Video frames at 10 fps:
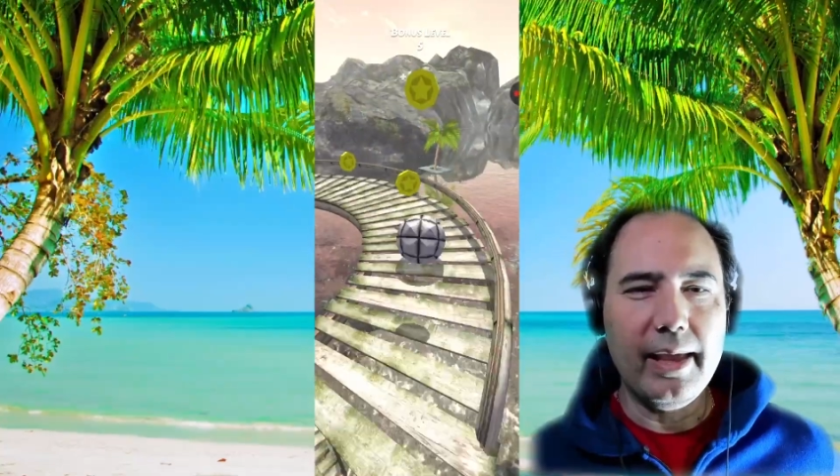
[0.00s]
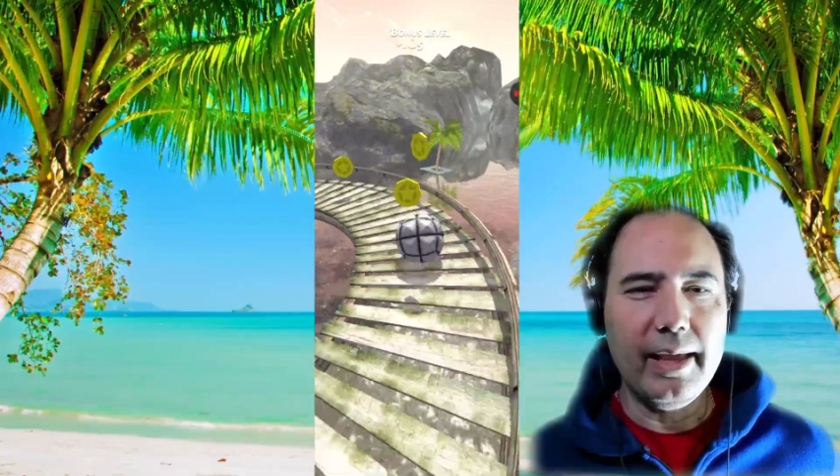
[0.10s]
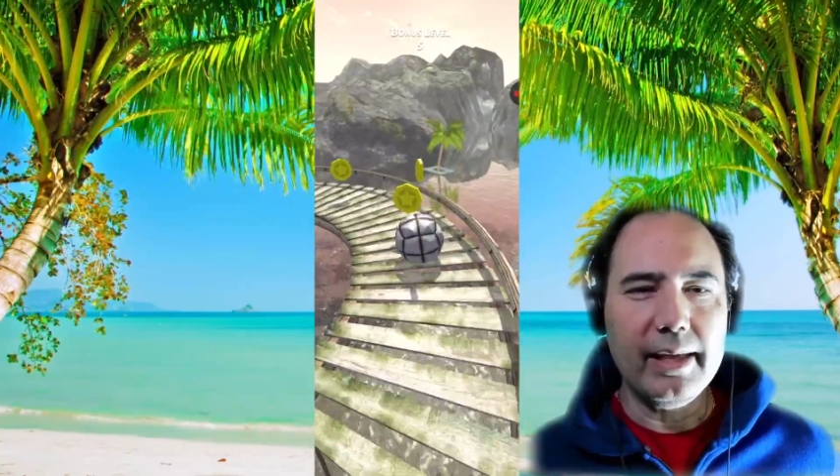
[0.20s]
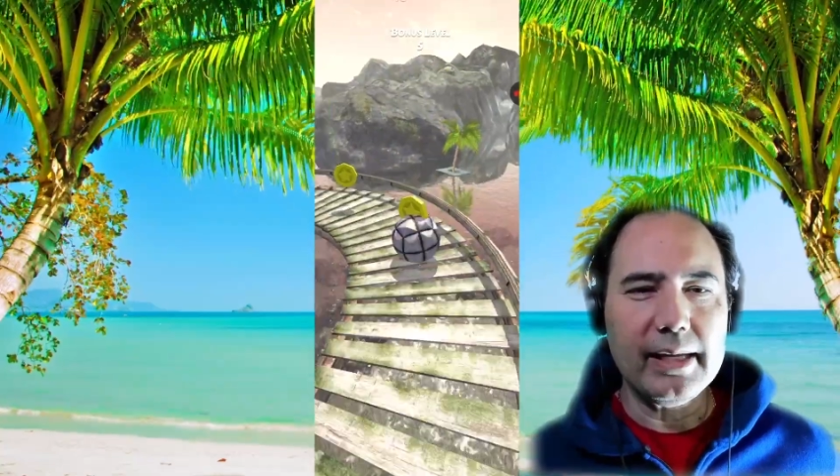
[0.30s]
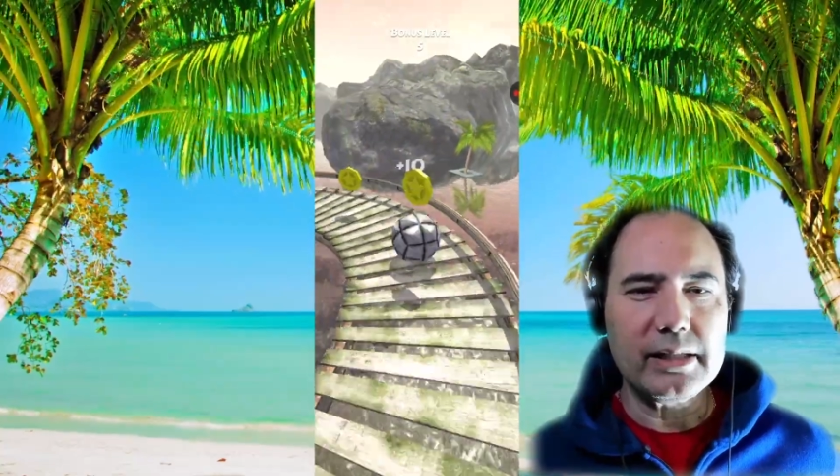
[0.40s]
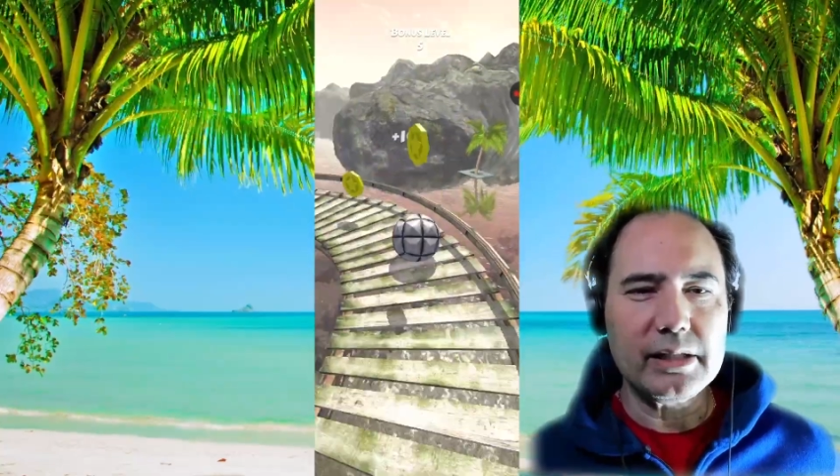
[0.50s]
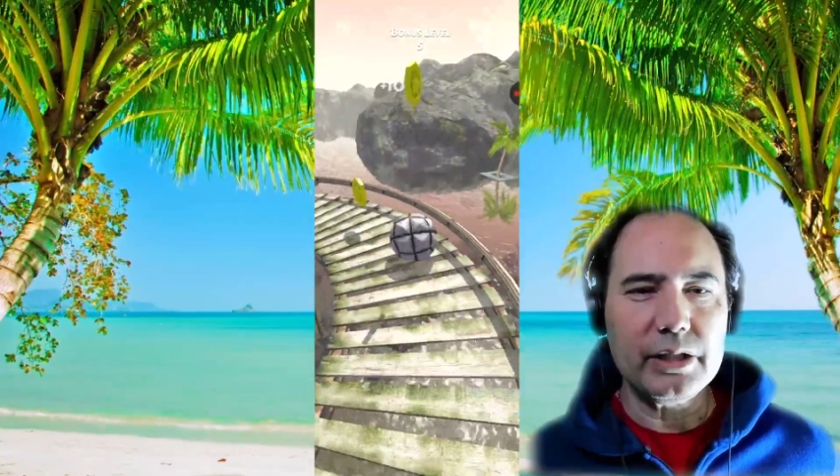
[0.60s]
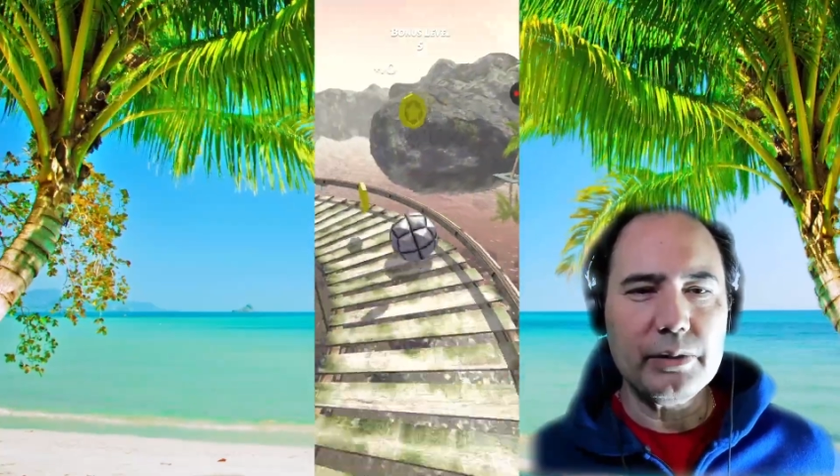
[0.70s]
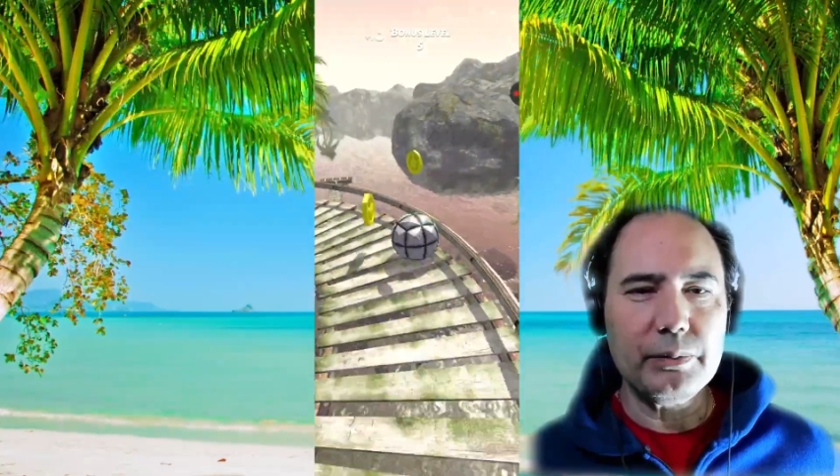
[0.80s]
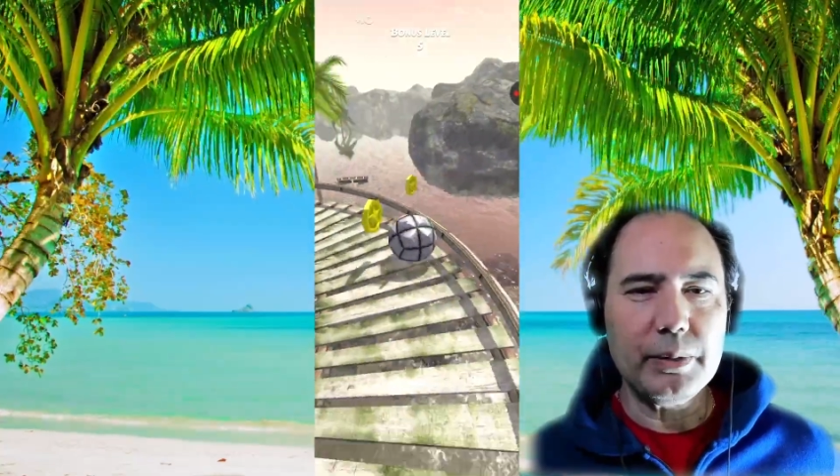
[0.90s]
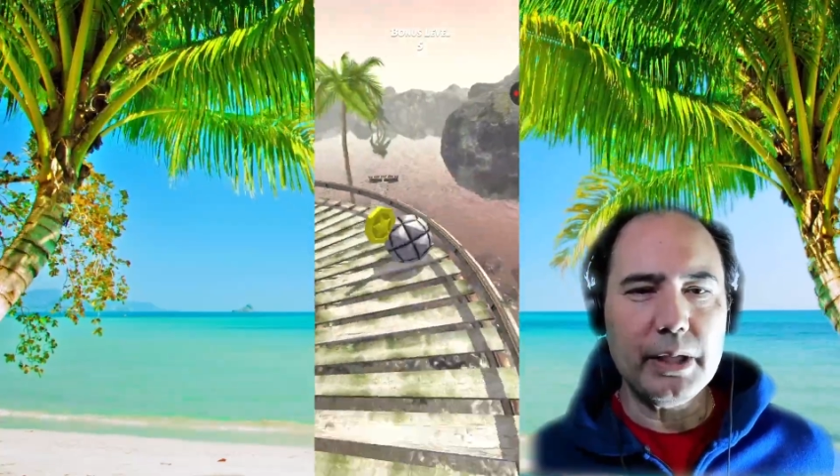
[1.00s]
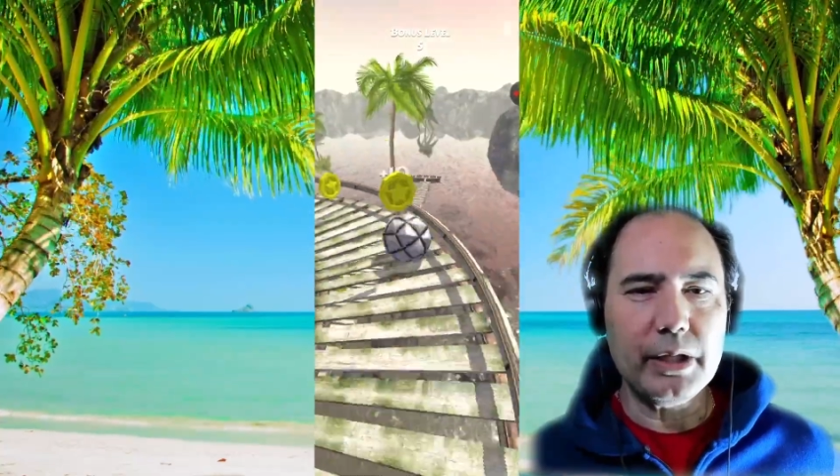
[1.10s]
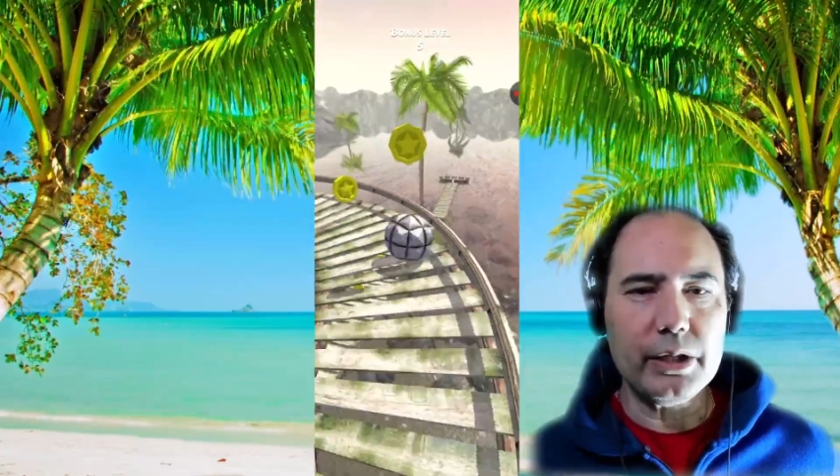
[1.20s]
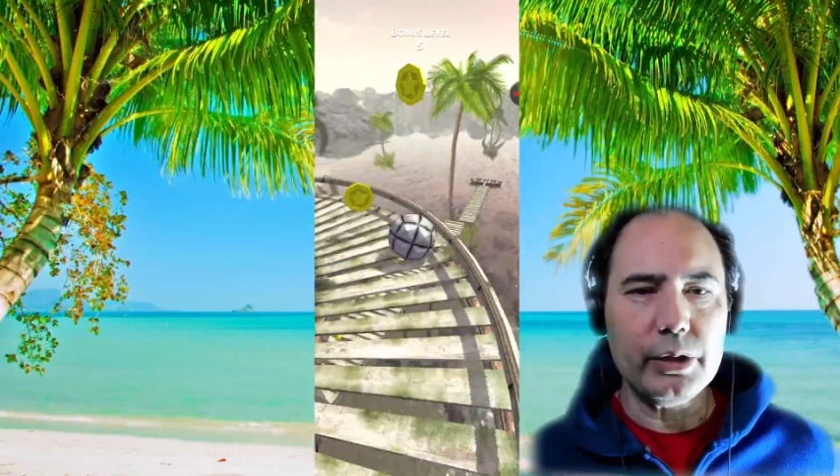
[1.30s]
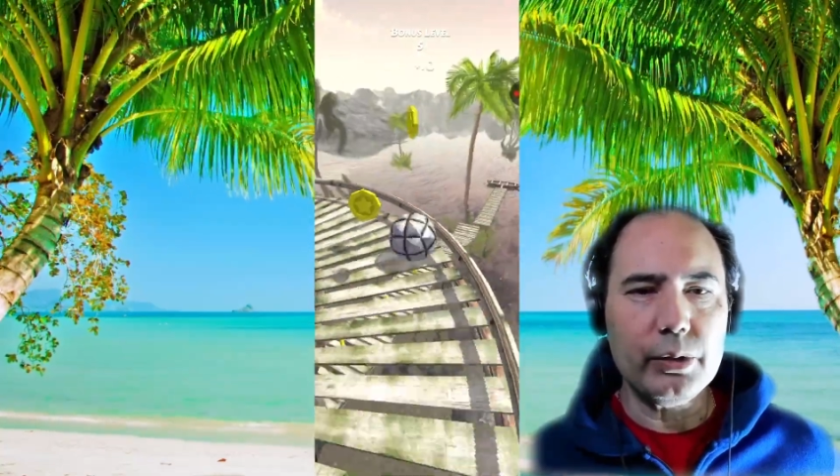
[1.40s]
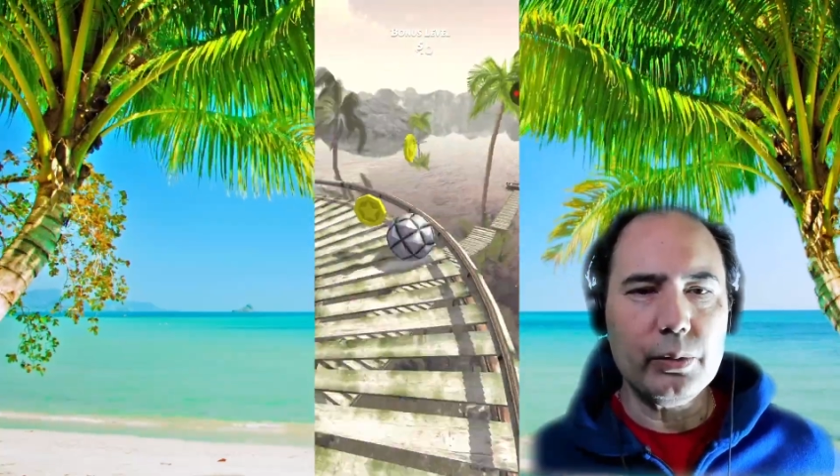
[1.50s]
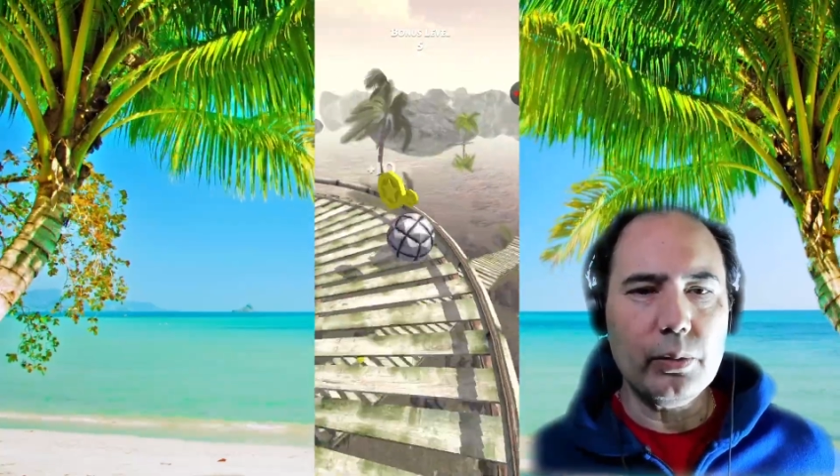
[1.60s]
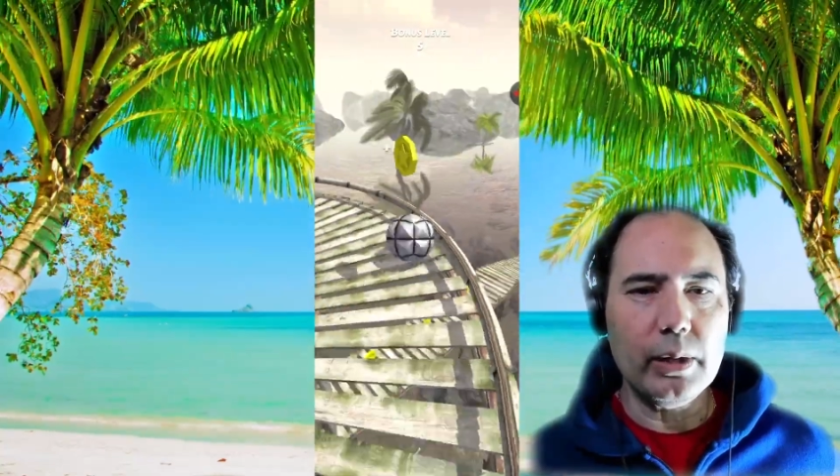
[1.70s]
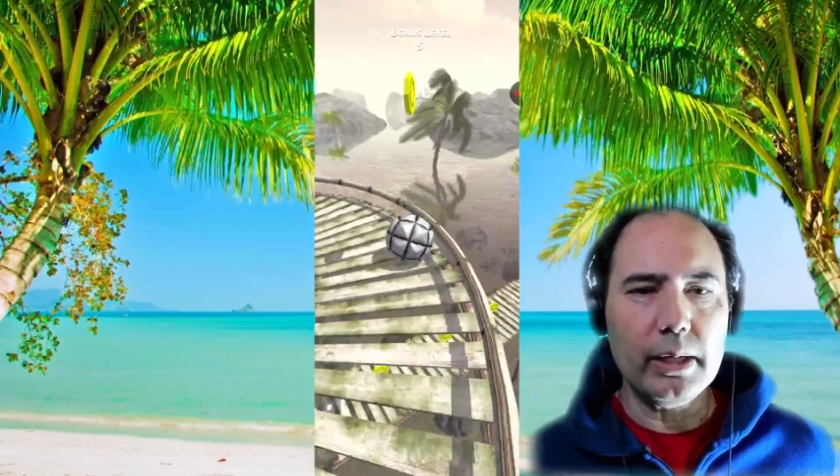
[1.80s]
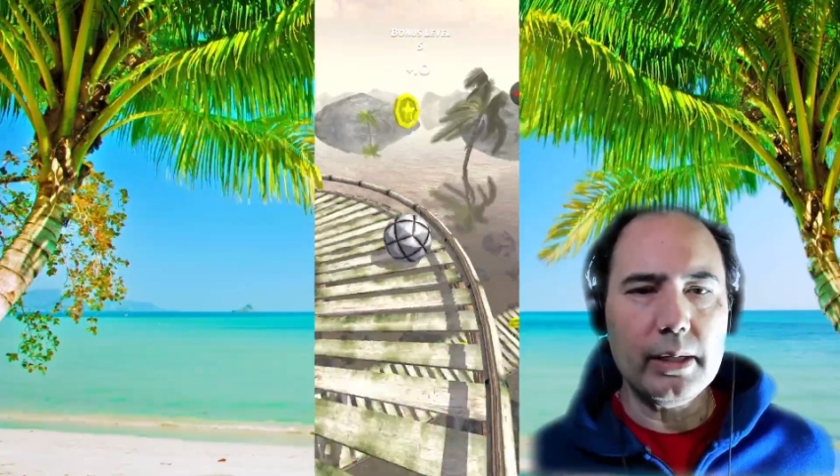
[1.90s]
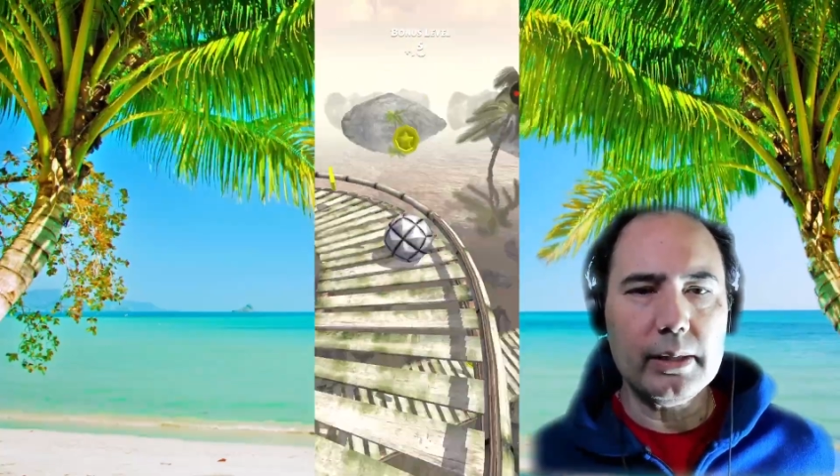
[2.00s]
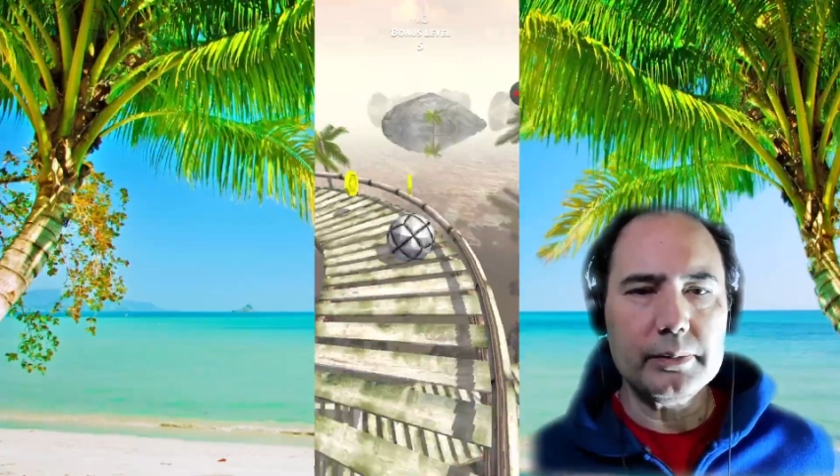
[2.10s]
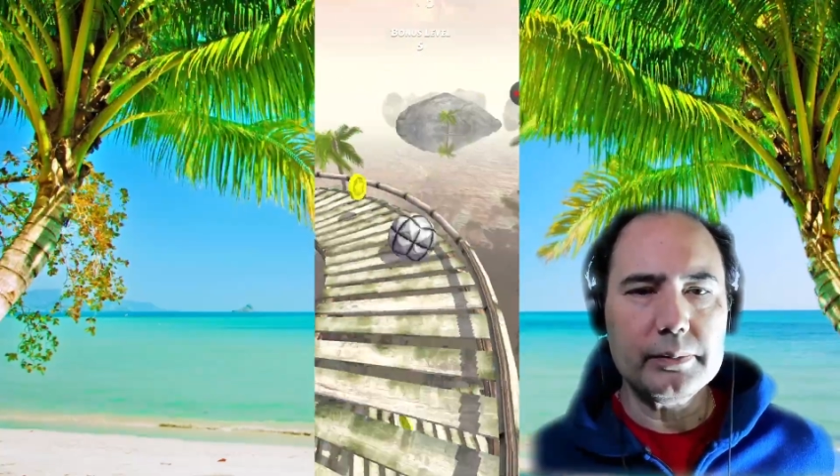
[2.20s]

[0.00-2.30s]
And as a human being, you